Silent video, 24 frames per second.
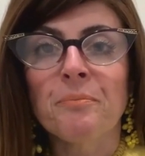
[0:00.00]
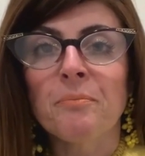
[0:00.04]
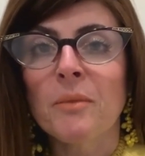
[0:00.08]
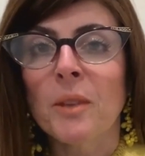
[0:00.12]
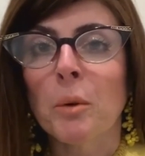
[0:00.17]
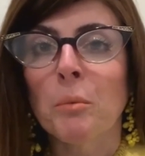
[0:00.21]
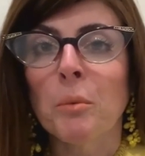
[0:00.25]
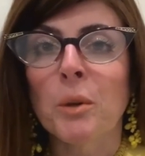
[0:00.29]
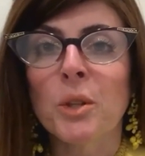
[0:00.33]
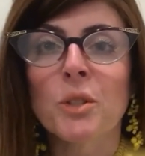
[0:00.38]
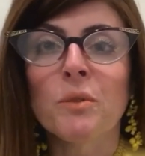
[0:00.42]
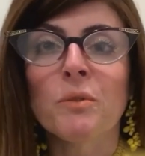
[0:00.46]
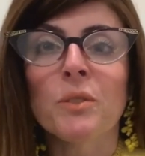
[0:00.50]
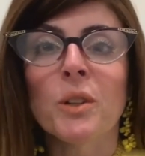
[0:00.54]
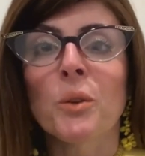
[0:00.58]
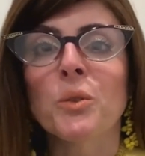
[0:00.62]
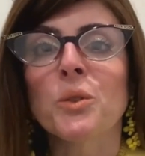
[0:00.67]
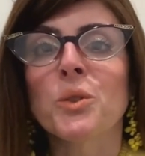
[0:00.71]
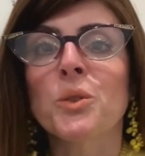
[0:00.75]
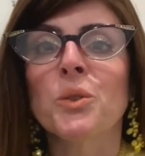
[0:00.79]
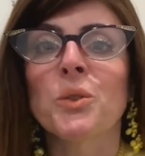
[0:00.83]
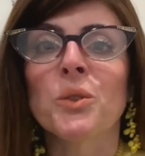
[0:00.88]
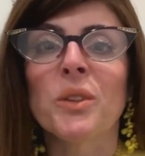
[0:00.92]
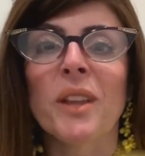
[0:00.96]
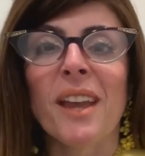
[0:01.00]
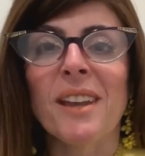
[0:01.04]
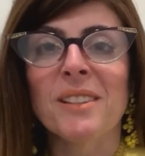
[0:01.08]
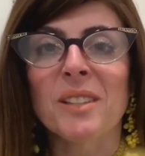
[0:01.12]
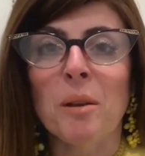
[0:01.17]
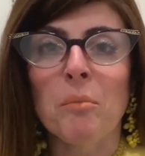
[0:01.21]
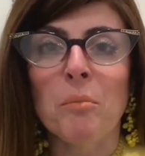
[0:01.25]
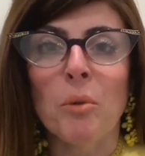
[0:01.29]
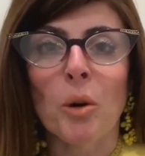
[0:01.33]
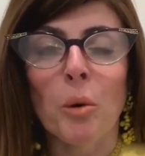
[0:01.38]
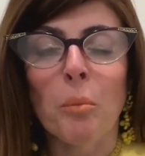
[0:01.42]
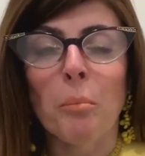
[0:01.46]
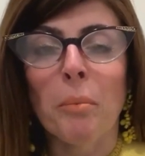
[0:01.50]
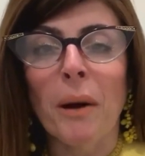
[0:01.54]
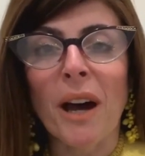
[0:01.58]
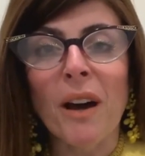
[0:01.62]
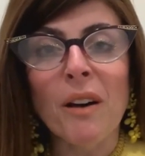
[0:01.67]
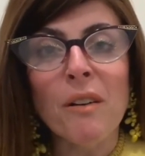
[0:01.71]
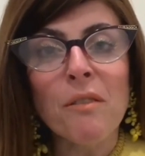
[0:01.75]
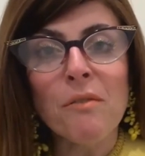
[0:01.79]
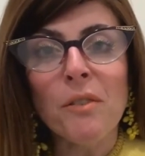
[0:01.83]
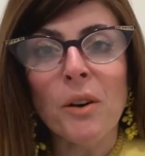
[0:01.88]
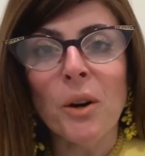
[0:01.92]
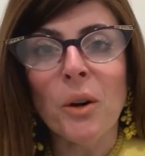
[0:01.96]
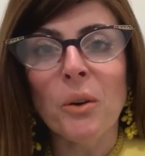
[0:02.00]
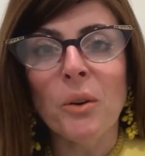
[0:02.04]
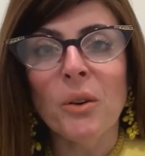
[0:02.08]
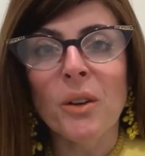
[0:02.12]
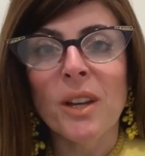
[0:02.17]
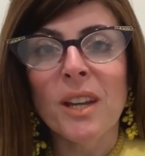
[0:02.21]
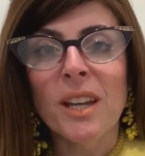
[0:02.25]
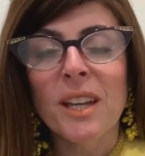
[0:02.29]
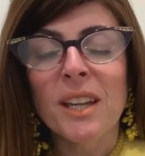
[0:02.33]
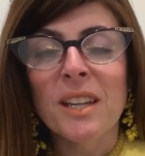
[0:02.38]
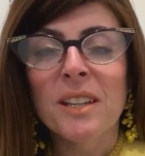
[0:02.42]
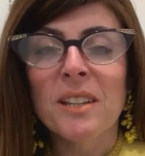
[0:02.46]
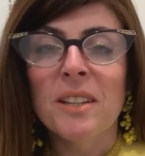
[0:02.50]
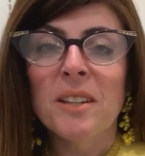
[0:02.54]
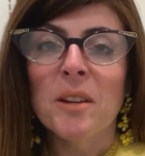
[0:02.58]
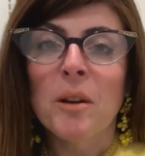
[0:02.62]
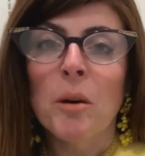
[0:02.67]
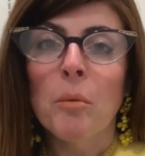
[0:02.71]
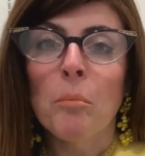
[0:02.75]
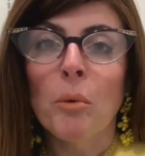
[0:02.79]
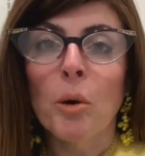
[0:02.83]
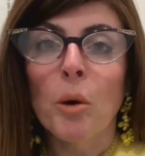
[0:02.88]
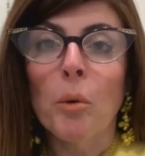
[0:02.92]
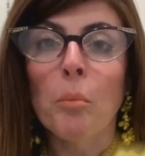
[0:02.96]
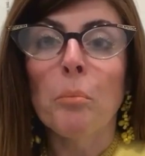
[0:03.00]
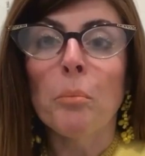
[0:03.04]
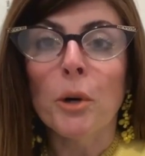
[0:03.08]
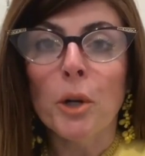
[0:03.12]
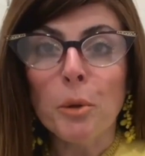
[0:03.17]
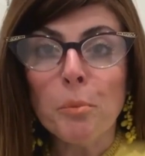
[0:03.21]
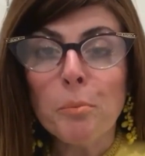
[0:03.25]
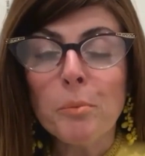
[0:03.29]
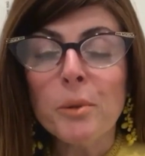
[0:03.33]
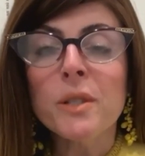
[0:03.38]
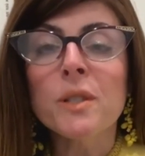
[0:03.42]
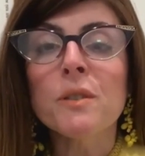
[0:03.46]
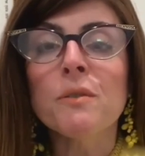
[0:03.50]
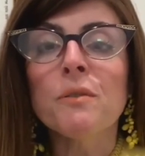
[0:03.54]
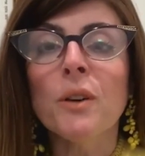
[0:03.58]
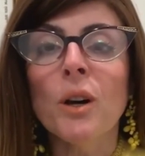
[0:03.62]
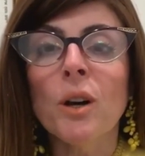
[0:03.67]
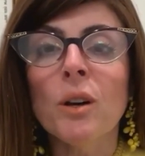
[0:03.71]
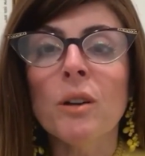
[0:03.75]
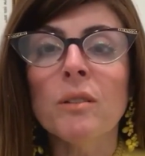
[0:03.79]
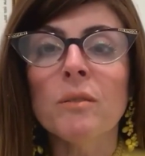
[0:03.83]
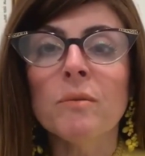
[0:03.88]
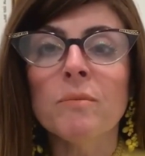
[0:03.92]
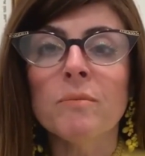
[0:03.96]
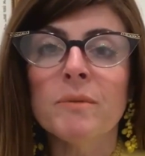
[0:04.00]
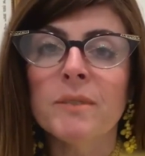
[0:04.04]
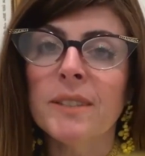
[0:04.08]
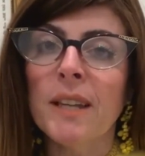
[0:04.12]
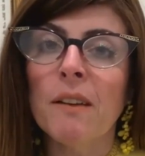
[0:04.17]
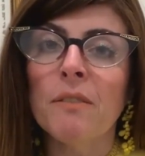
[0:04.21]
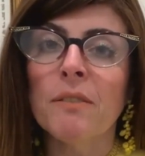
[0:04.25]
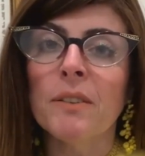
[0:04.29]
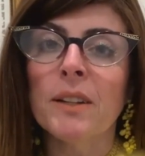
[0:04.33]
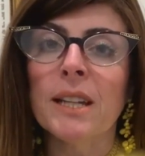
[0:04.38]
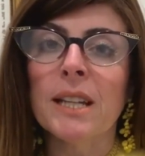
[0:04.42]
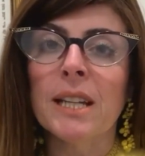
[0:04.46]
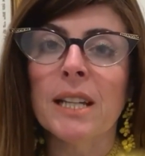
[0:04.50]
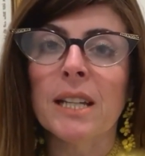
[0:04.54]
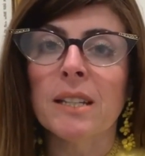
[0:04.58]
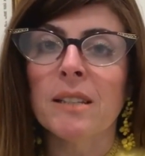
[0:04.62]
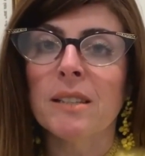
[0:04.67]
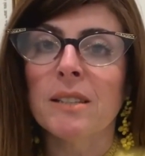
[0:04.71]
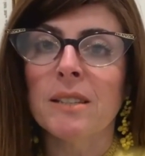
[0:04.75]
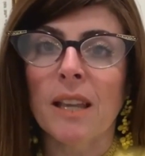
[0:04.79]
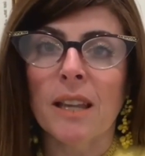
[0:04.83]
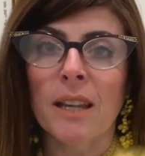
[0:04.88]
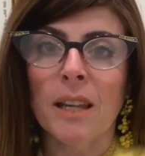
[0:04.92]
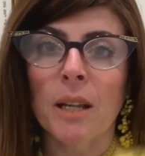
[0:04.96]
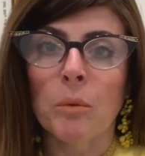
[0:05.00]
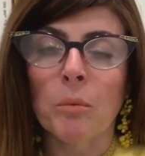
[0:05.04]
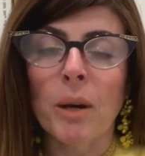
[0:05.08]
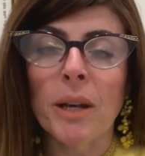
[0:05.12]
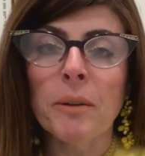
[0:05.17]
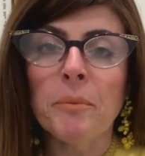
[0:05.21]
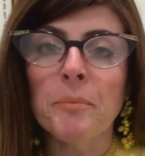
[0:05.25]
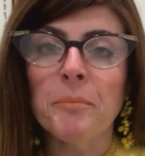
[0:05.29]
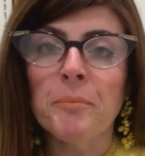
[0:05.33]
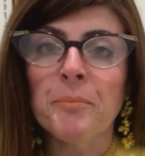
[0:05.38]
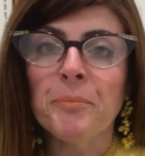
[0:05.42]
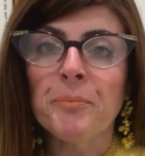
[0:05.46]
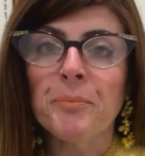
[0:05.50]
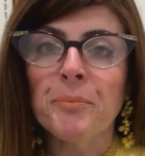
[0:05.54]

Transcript: Which of those 2 days are more powerful, more purposeful? Definitely the second one,